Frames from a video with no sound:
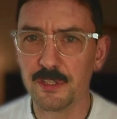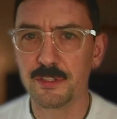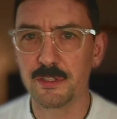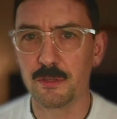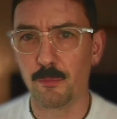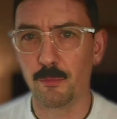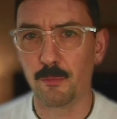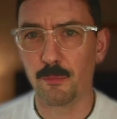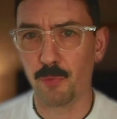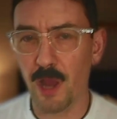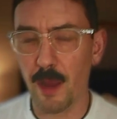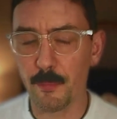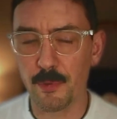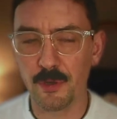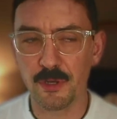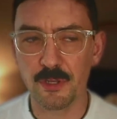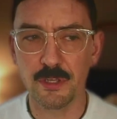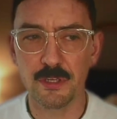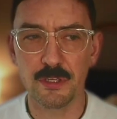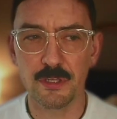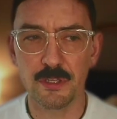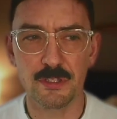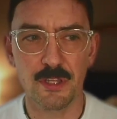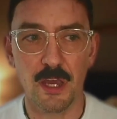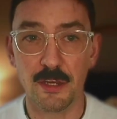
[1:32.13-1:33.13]
and
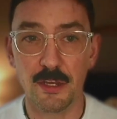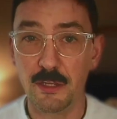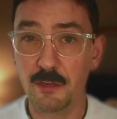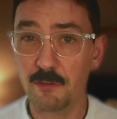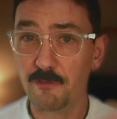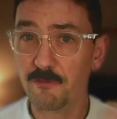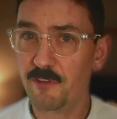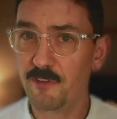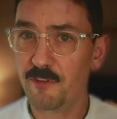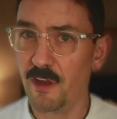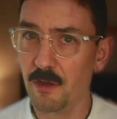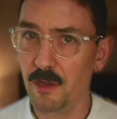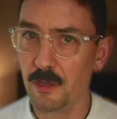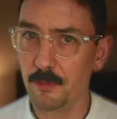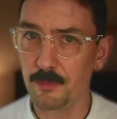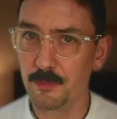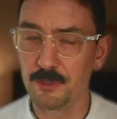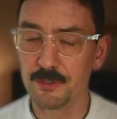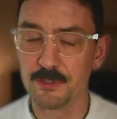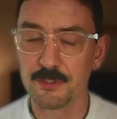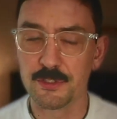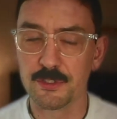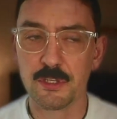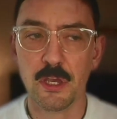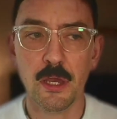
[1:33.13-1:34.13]
properties, the idea of
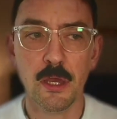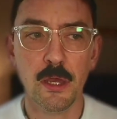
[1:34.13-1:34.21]
variables,